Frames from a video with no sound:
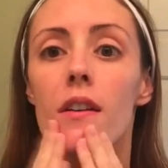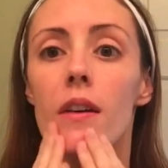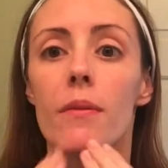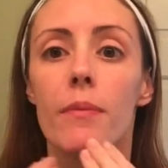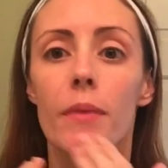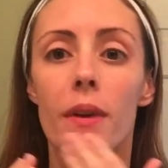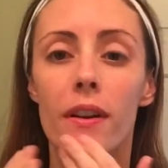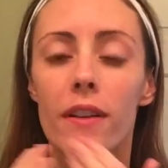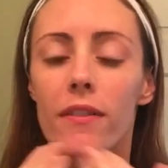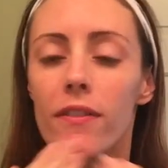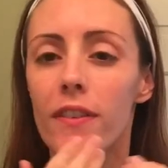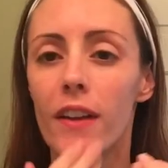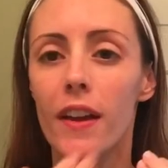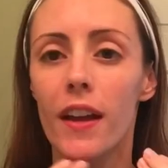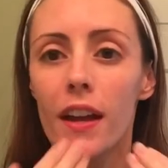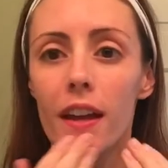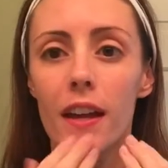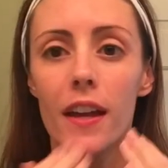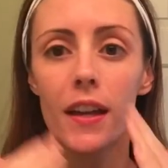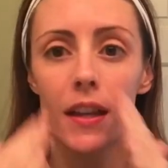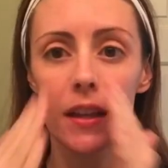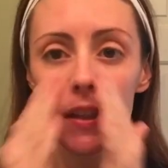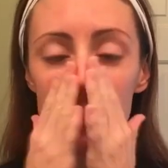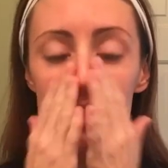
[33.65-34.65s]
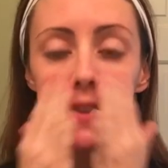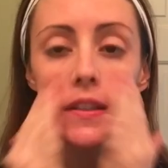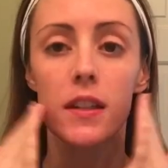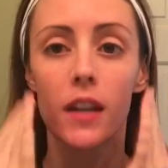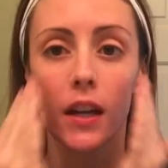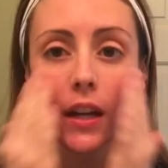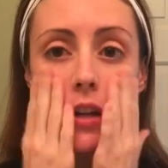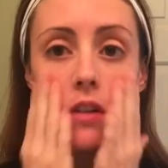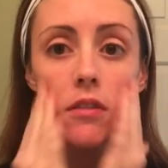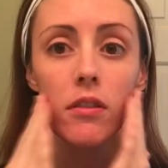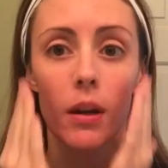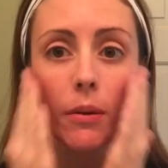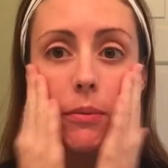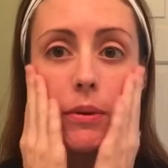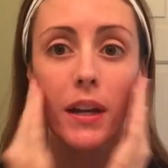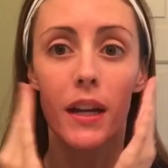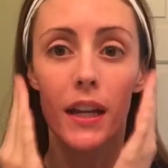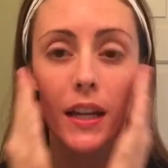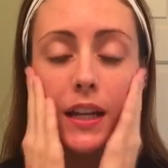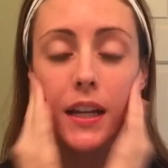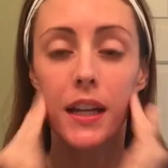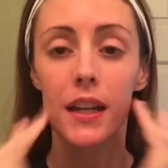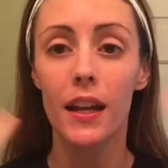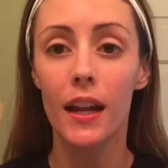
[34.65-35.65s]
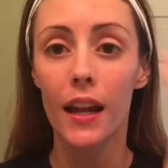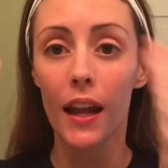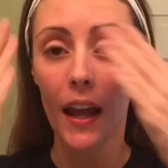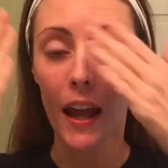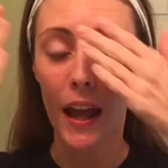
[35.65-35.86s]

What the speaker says: my face, kind of rub it in.